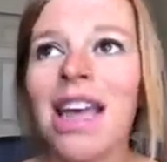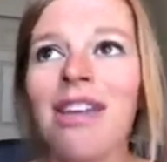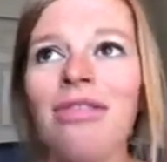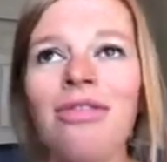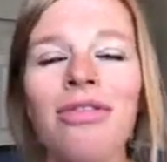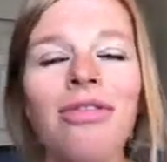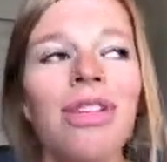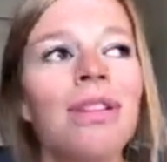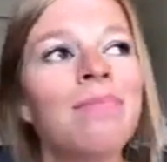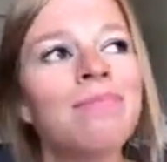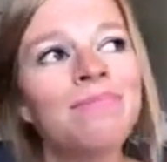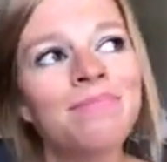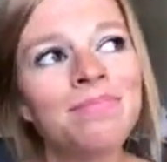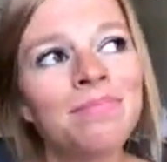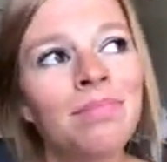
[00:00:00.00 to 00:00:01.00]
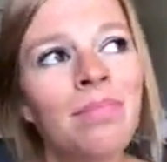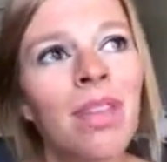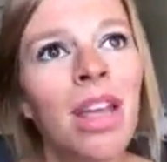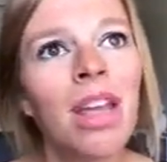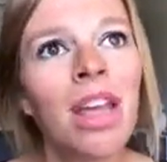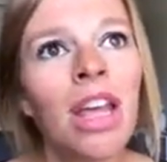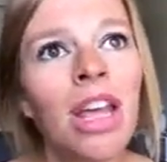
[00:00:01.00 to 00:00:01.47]
If
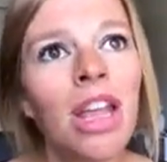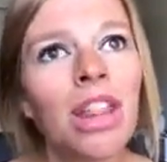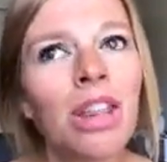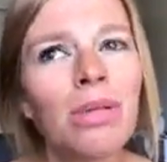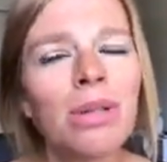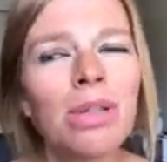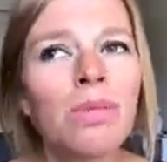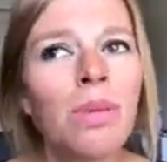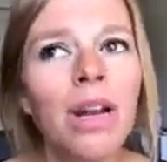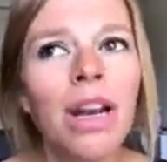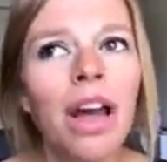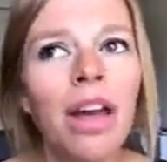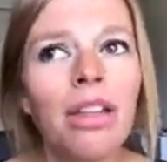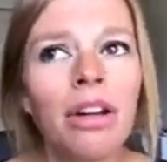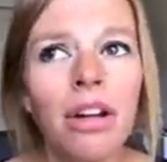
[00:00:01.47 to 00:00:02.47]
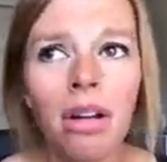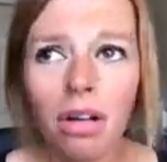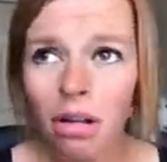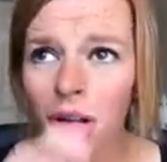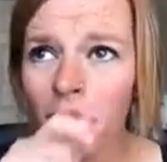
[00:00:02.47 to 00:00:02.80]
there was one other,